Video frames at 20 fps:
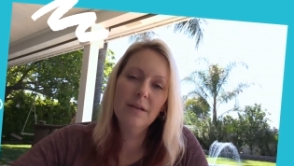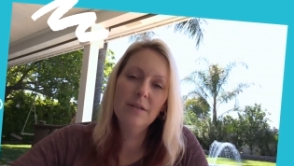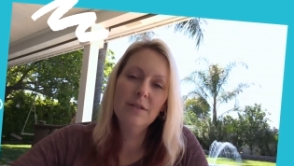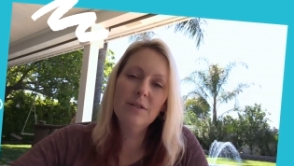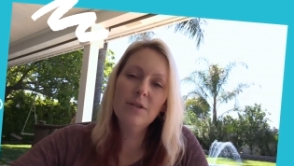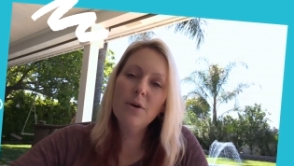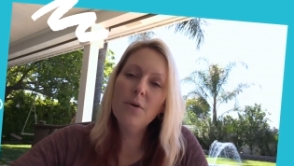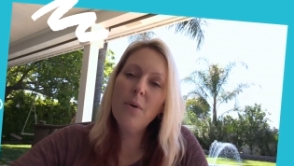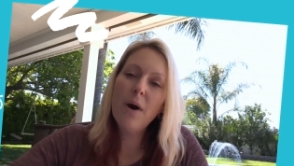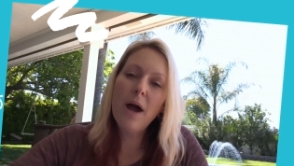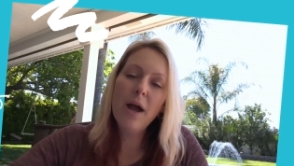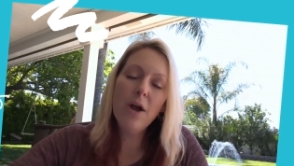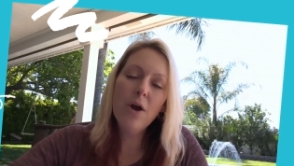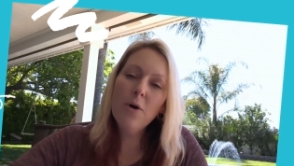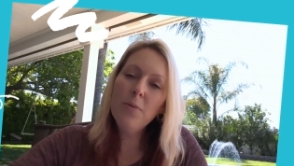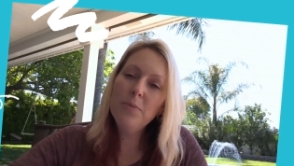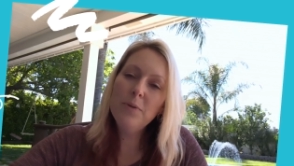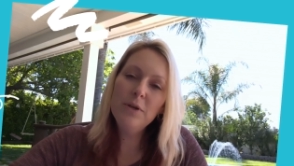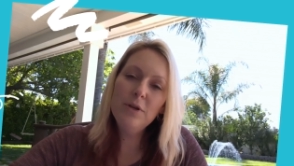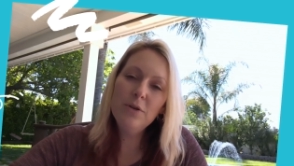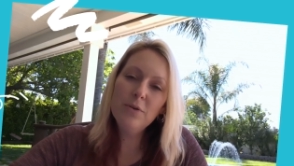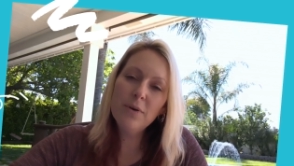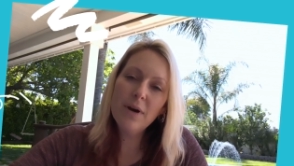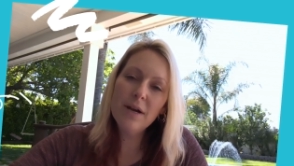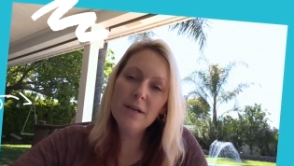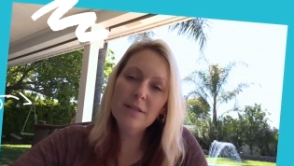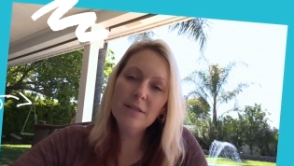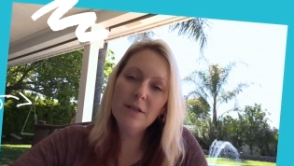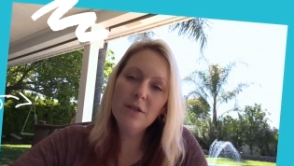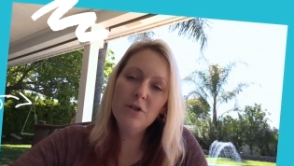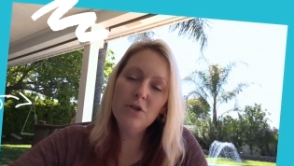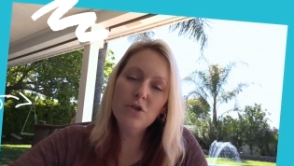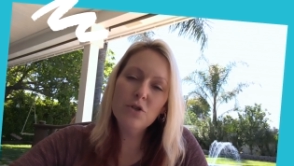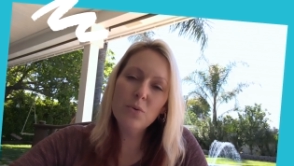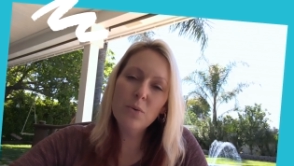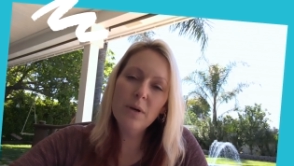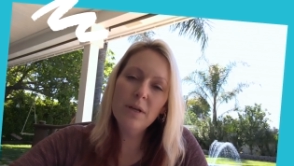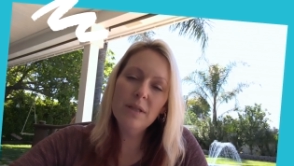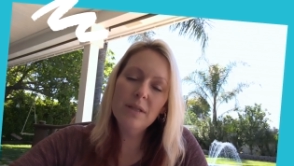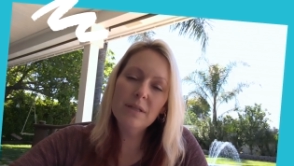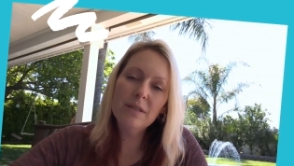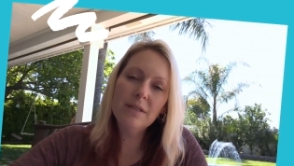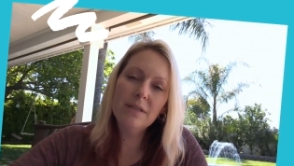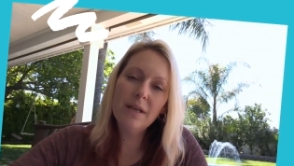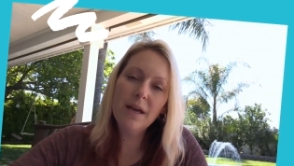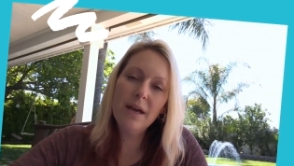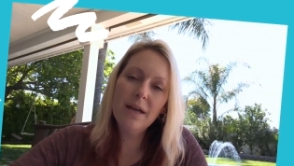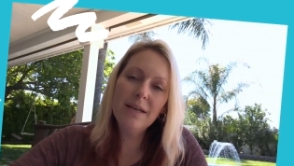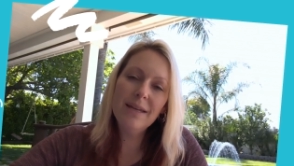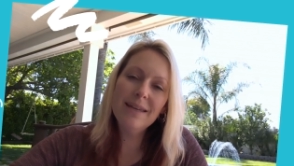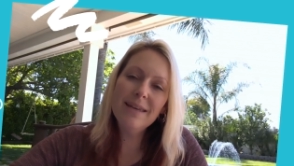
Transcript: So I hope that you guys enjoyed the sun